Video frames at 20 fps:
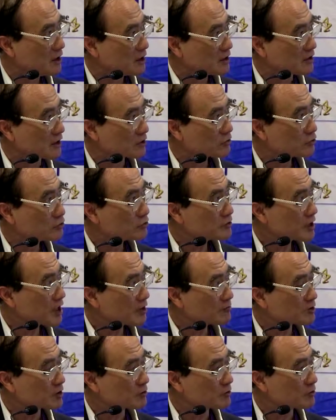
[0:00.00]
There are 2
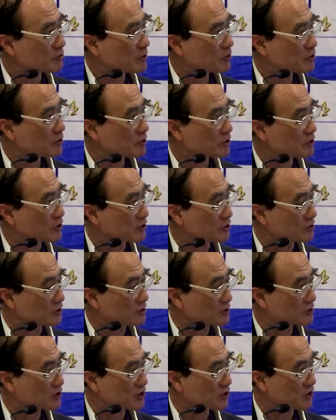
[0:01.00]
types of ubiquitin
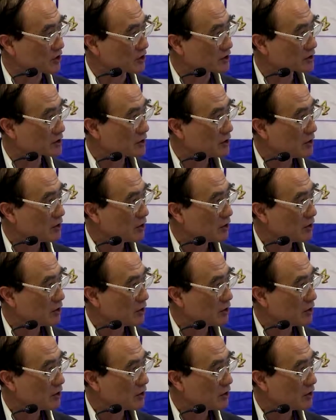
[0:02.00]
chains.